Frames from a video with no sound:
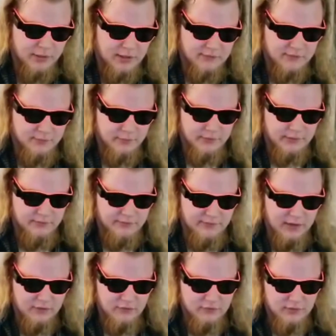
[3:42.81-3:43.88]
possible
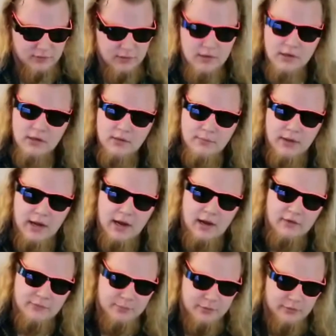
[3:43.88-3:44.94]
infection by
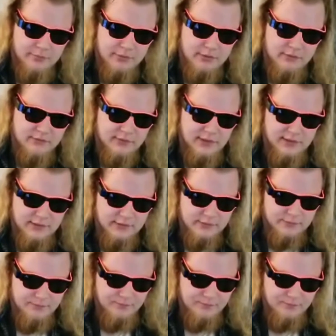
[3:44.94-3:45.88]
hospital personnel,